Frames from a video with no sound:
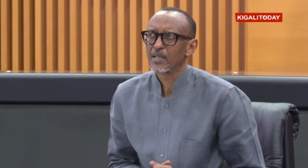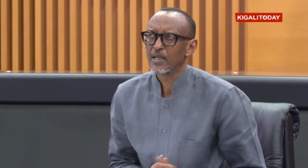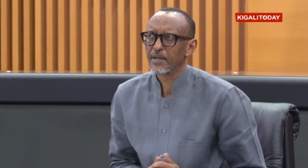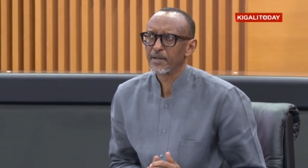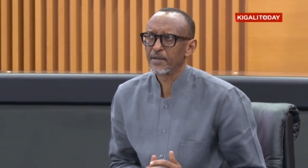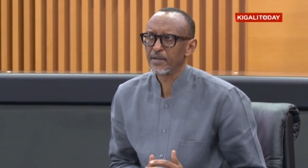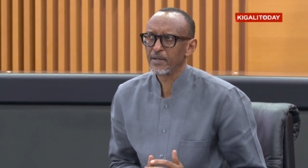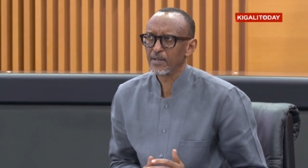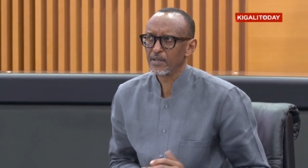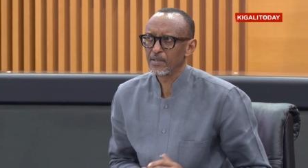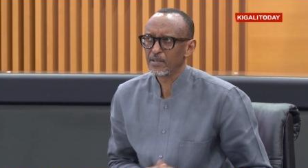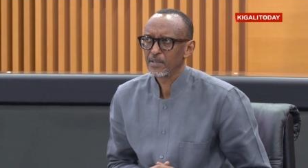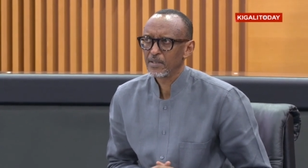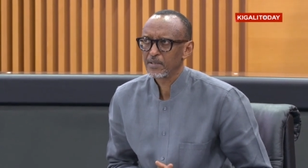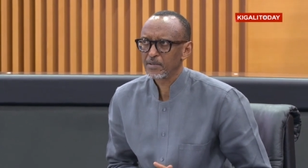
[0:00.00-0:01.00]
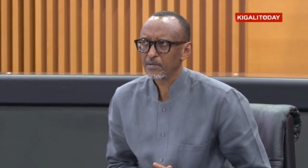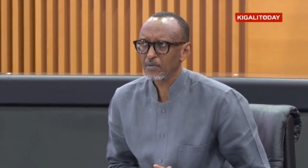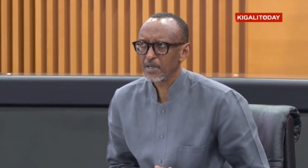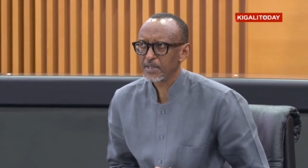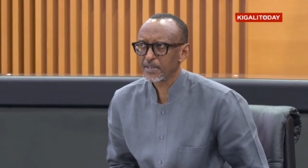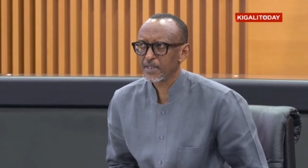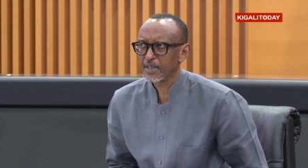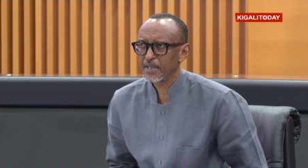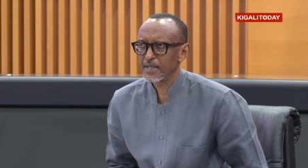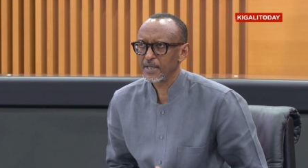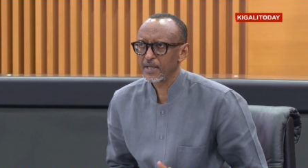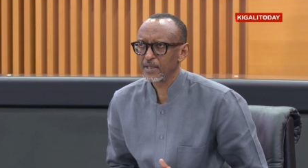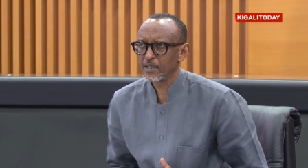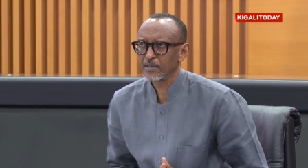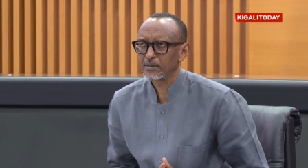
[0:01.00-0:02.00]
and uh, it was
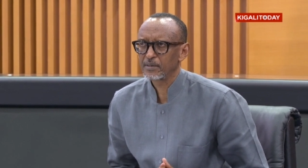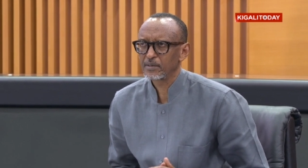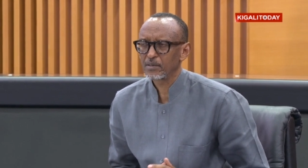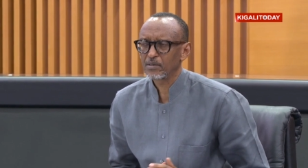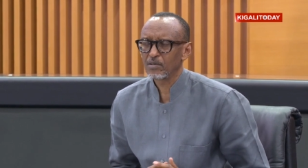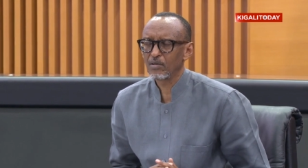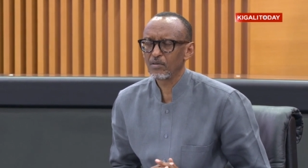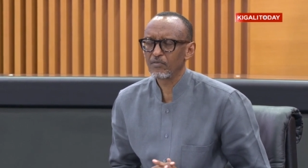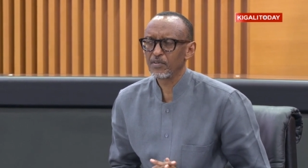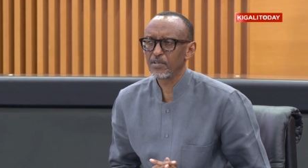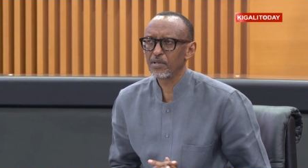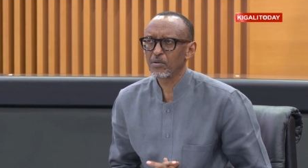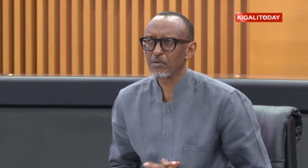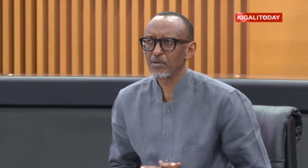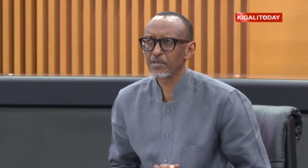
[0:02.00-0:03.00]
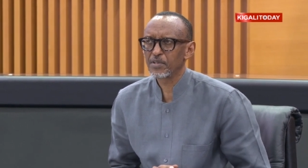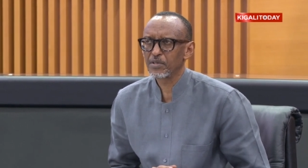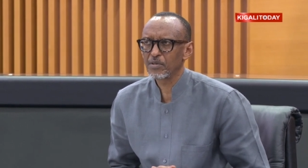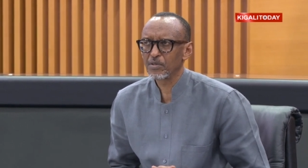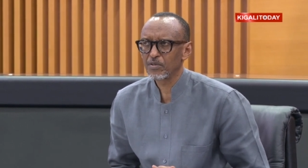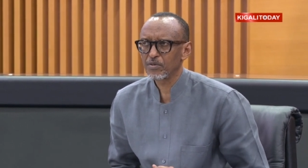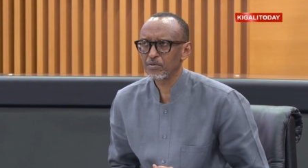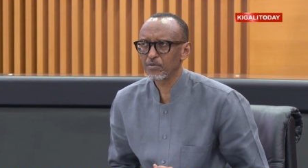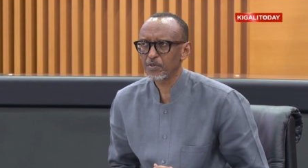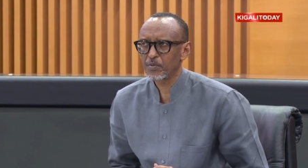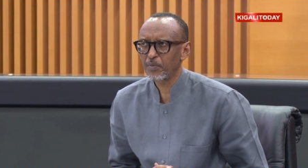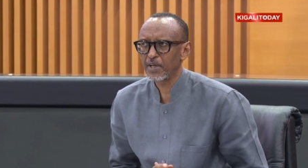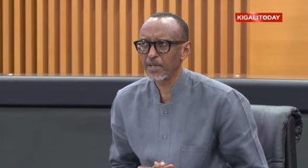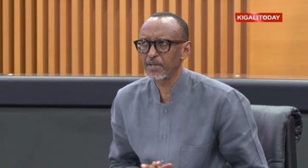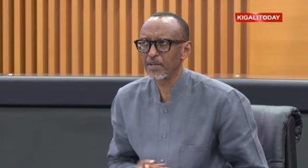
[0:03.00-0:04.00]
clear COVID continues to
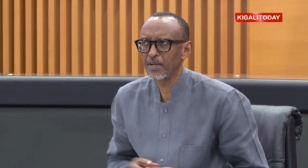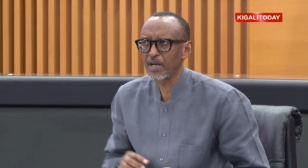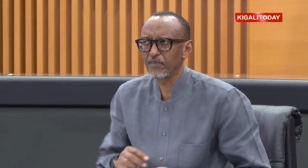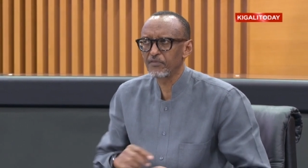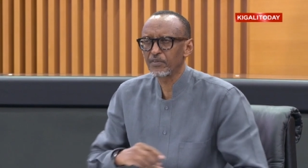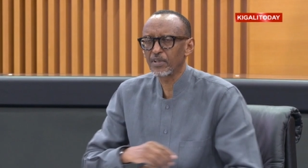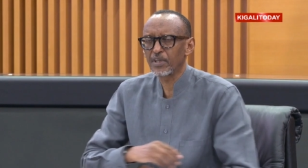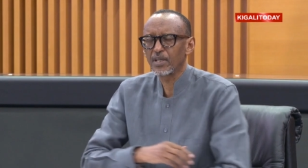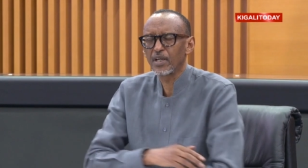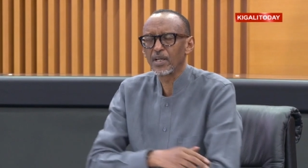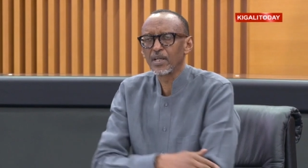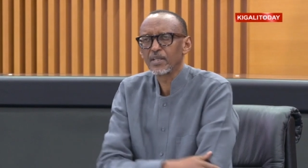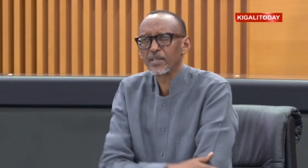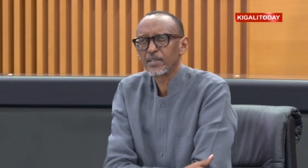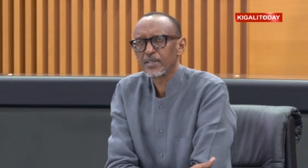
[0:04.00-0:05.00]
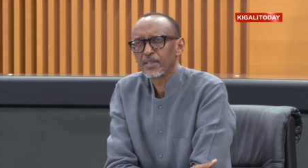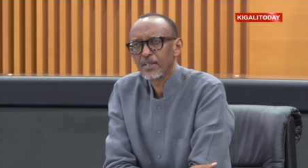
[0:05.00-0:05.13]
spread in Africa,